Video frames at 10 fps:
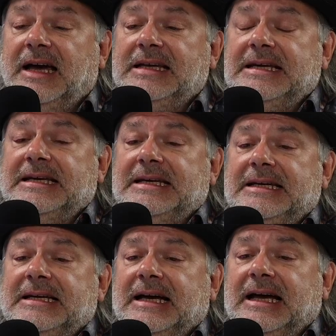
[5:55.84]
that.
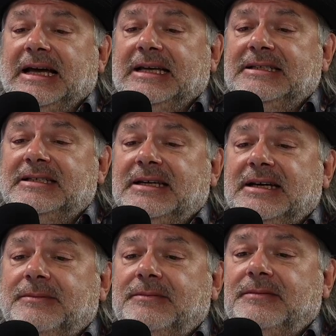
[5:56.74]
And
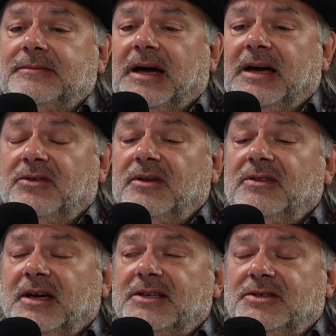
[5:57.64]
I
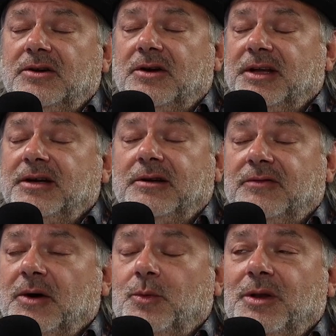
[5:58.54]
think there is a learning
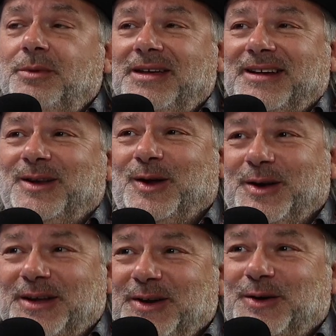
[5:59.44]
curve. There will be a
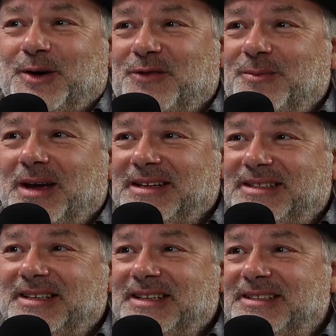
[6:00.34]
learning curve
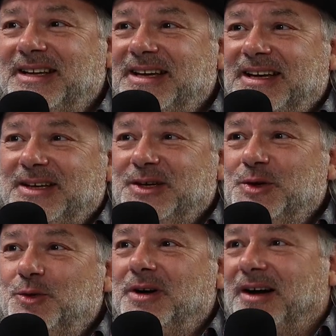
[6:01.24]
amongst these
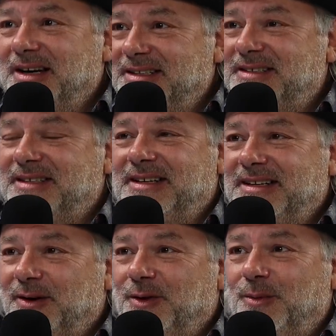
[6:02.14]
new guys
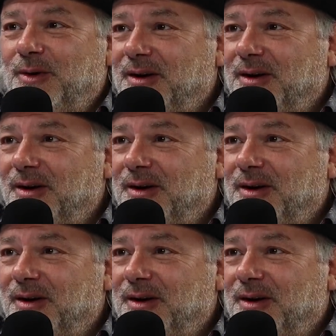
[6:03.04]
on the